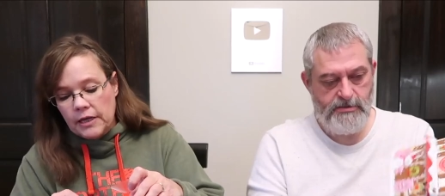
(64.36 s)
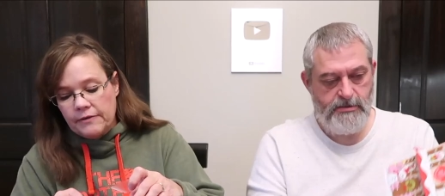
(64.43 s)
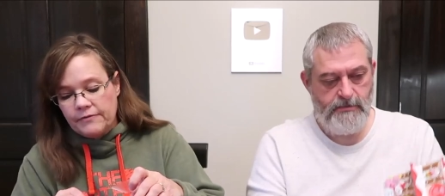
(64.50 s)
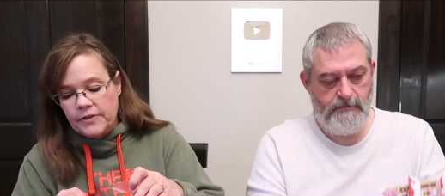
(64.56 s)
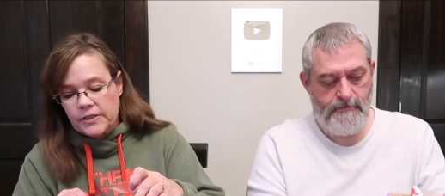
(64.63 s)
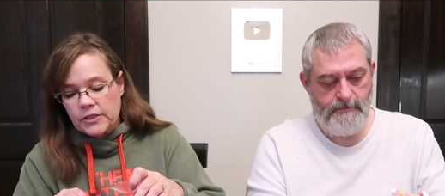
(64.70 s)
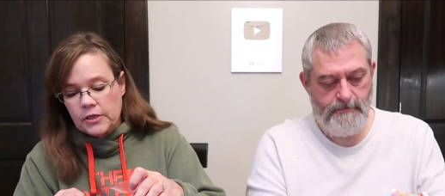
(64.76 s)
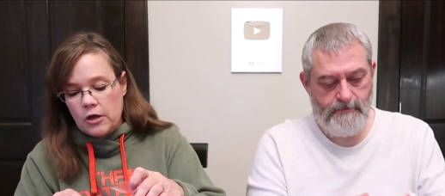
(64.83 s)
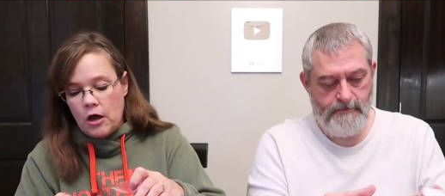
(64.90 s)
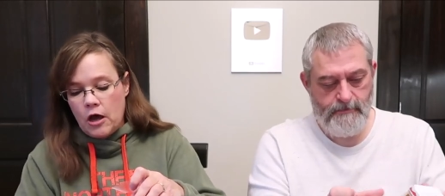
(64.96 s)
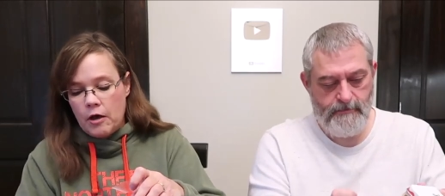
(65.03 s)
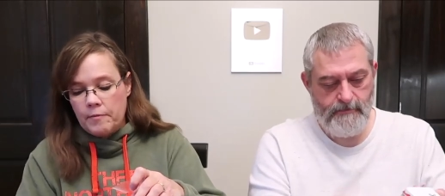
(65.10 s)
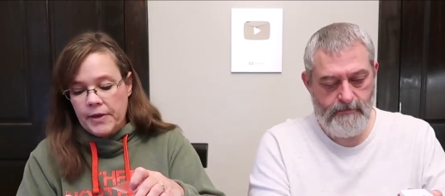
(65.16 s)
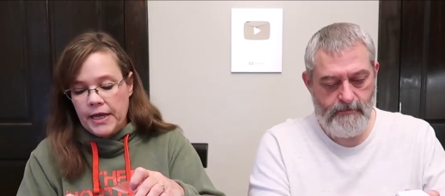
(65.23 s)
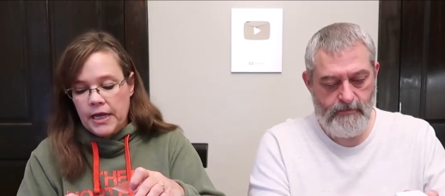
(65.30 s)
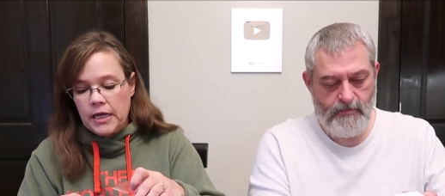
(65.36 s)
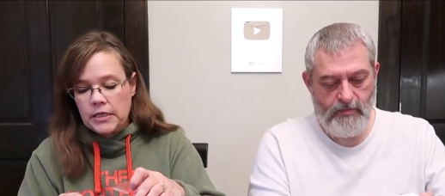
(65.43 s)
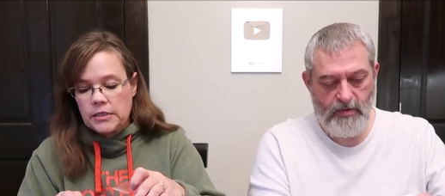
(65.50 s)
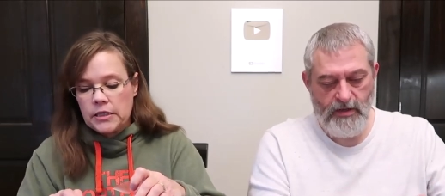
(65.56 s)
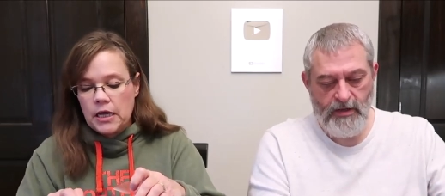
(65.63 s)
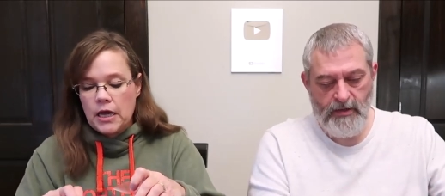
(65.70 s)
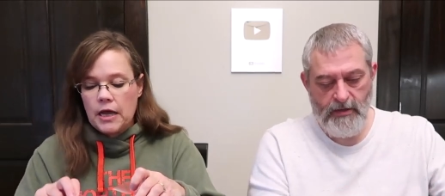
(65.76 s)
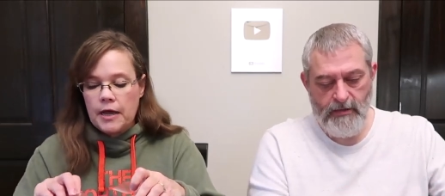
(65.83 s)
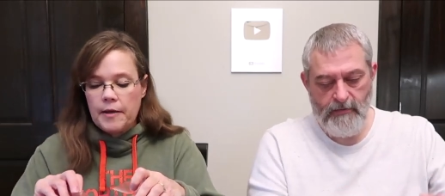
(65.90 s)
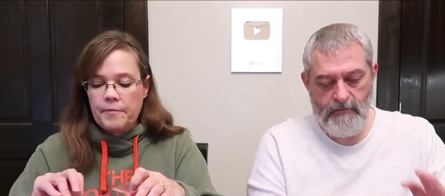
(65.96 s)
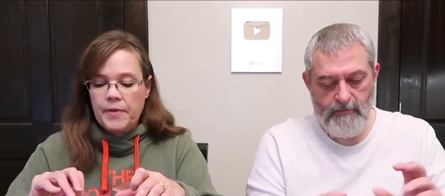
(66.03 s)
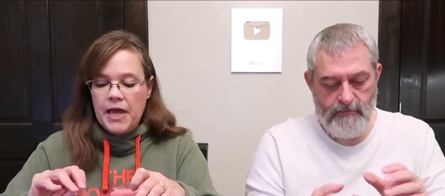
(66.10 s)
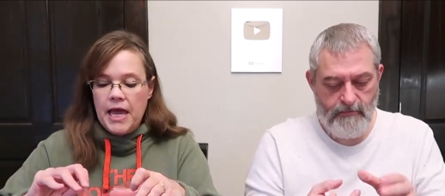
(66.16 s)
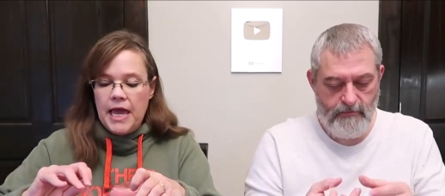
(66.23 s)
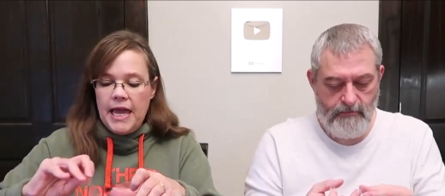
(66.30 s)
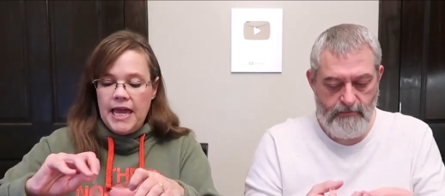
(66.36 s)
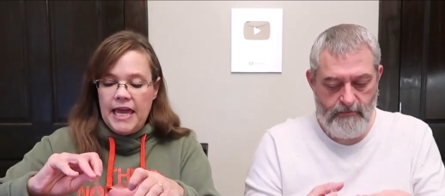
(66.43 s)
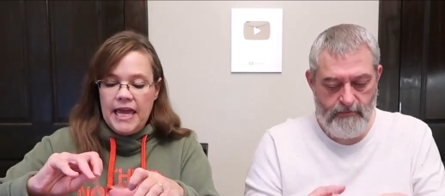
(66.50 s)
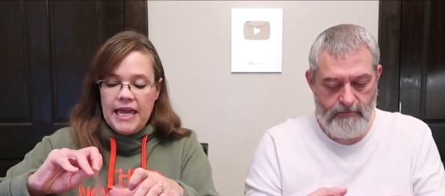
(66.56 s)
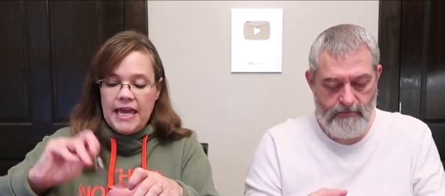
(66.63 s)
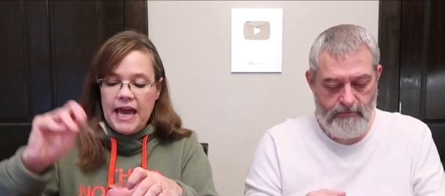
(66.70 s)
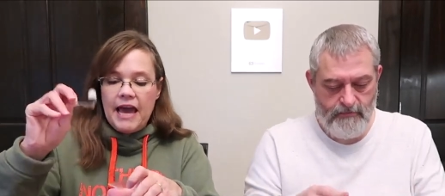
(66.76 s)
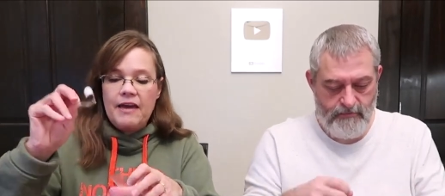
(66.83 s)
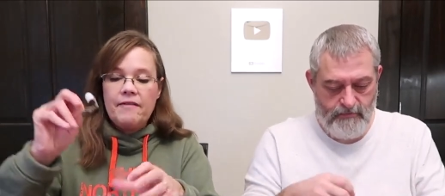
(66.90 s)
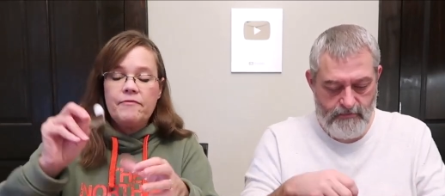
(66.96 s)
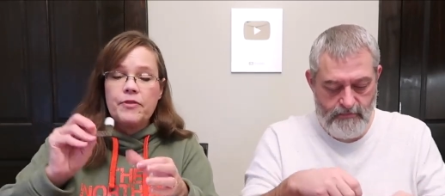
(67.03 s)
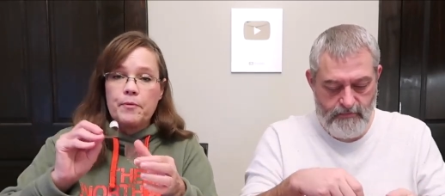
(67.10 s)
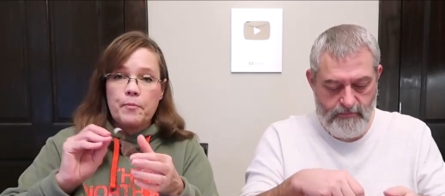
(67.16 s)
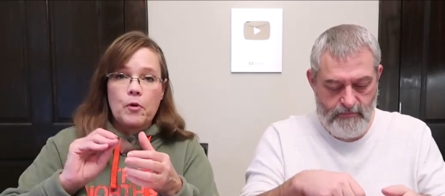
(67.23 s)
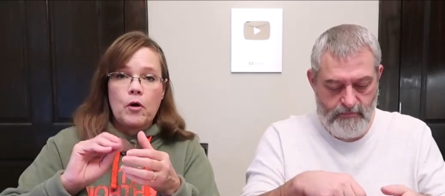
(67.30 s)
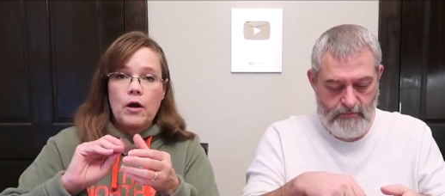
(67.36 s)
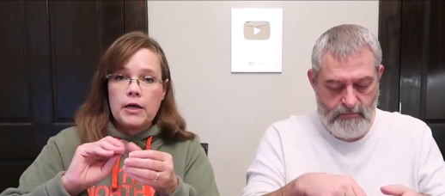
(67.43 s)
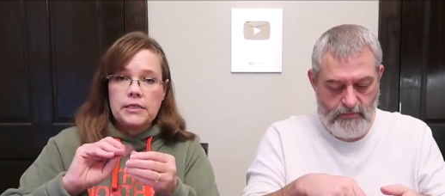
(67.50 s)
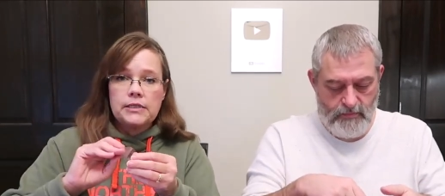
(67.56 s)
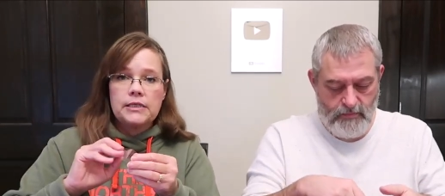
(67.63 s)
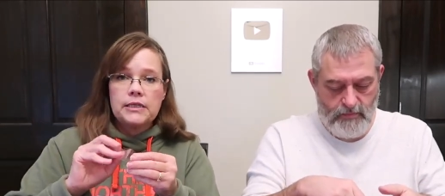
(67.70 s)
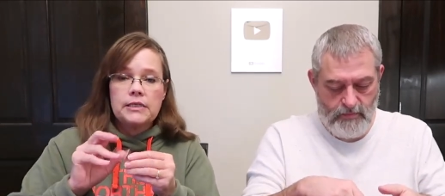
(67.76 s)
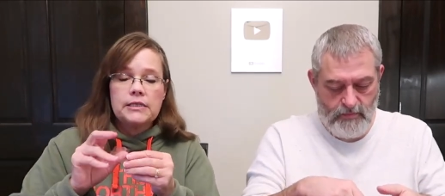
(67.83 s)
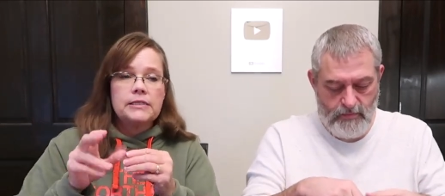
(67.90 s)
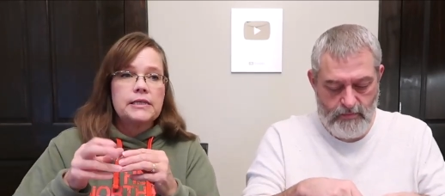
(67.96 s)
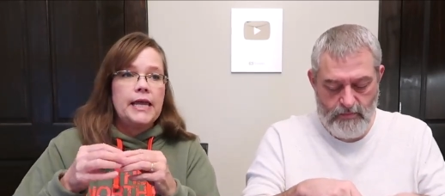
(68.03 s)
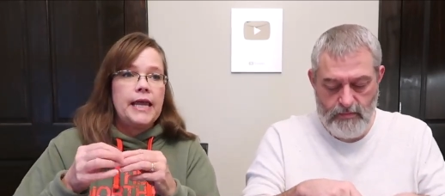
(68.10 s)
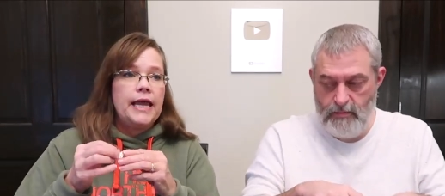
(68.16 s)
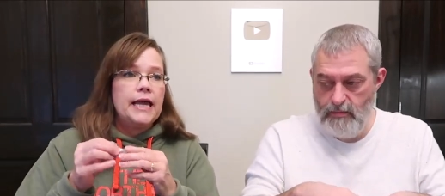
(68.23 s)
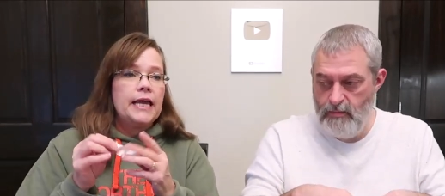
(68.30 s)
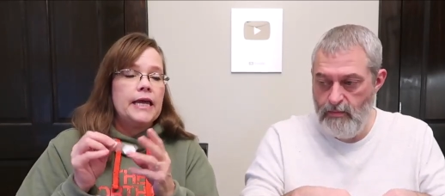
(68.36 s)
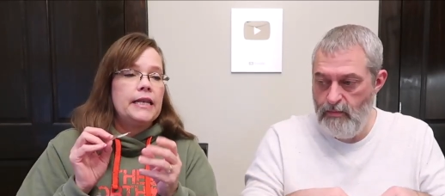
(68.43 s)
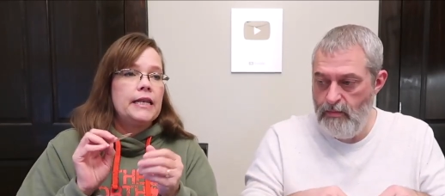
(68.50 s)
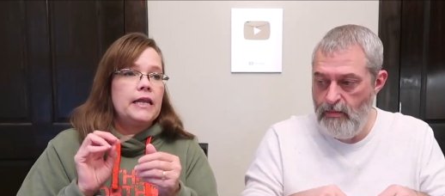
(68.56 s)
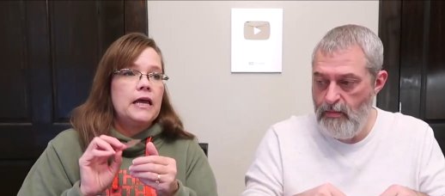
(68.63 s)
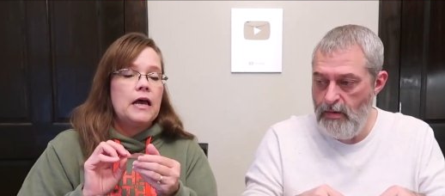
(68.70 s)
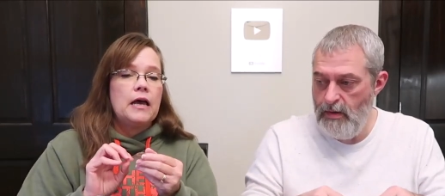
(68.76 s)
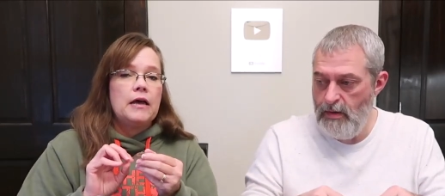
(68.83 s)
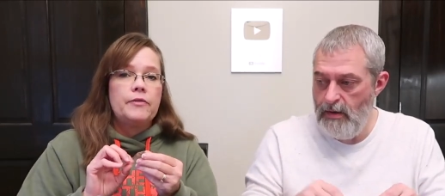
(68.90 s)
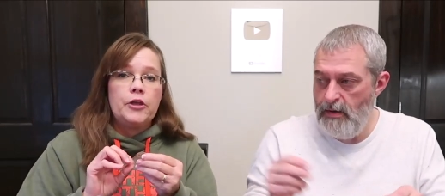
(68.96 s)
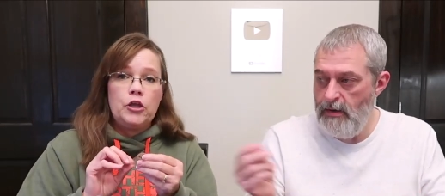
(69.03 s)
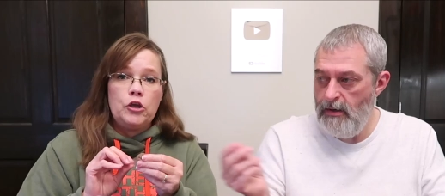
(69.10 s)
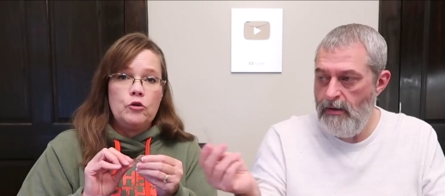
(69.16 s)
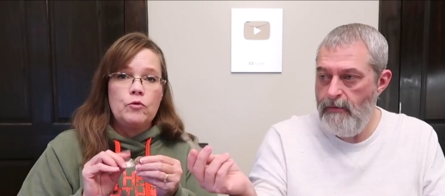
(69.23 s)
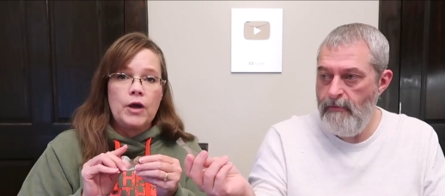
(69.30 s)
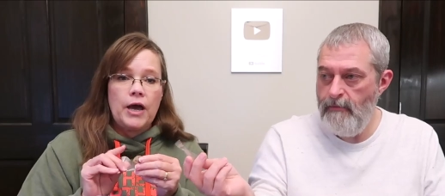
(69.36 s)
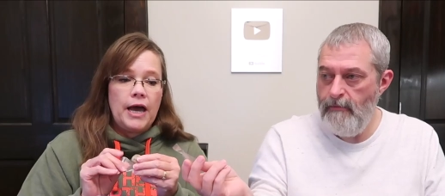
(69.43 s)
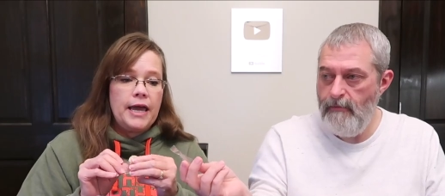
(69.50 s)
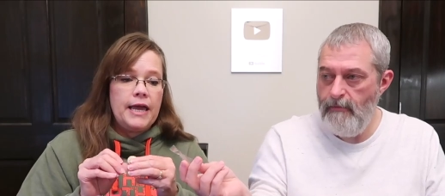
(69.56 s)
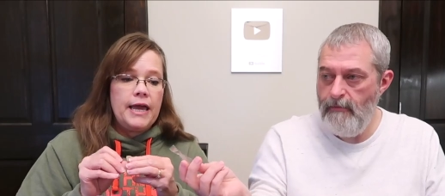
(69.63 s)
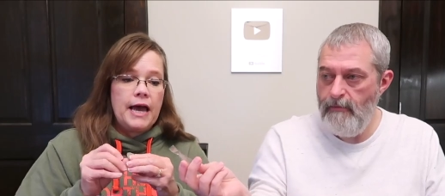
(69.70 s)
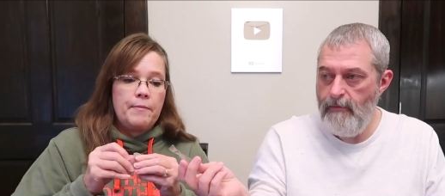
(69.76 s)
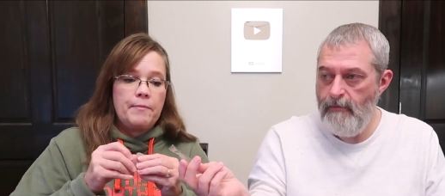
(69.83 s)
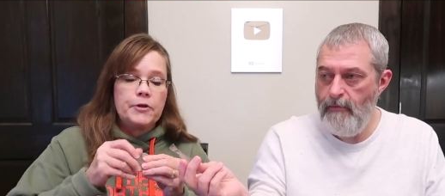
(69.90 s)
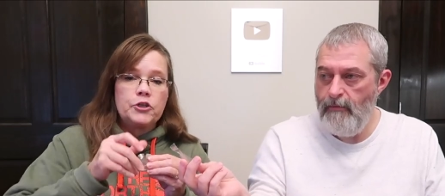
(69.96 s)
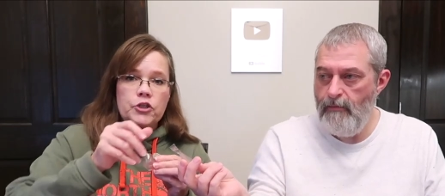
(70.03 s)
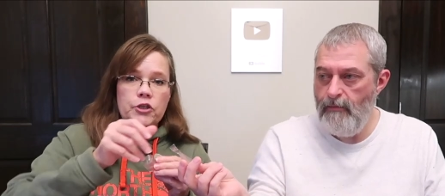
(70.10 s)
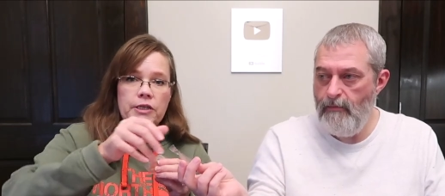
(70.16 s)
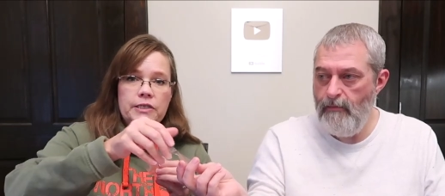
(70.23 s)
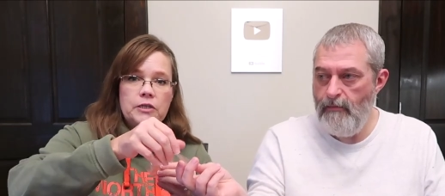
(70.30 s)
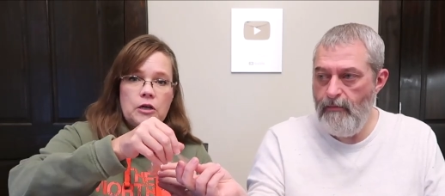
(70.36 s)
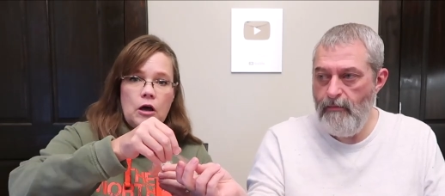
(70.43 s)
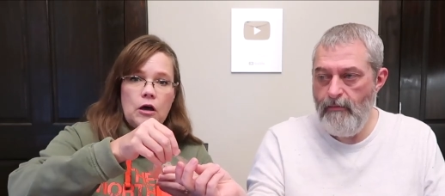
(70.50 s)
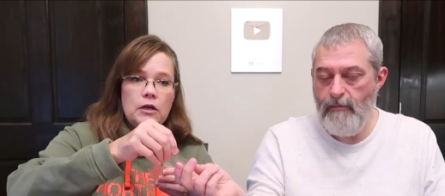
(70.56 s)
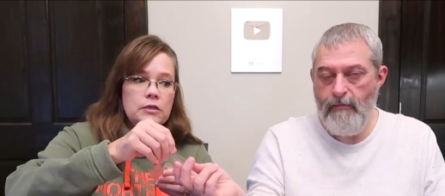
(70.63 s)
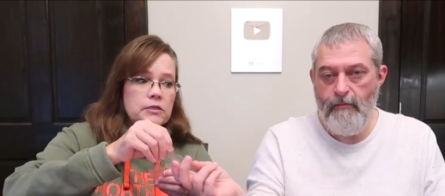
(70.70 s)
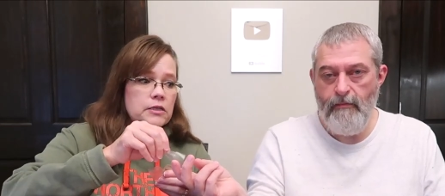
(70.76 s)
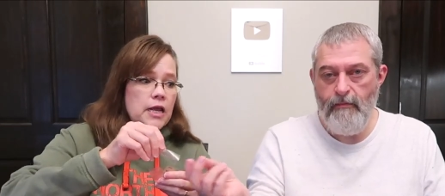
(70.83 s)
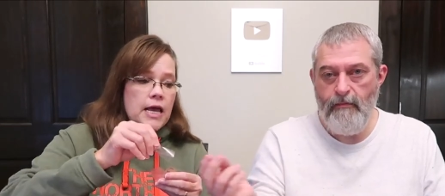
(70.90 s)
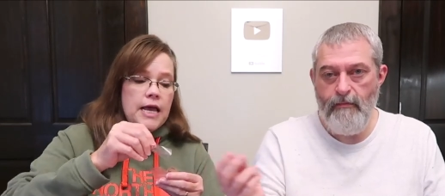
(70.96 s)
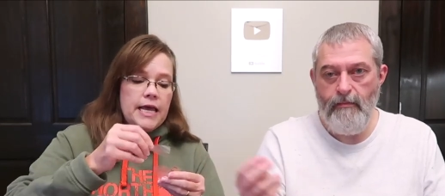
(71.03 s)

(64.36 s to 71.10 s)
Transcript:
Speaker 1: left us a comment. Um, he gave the prices in uh, the UK, how much these cost.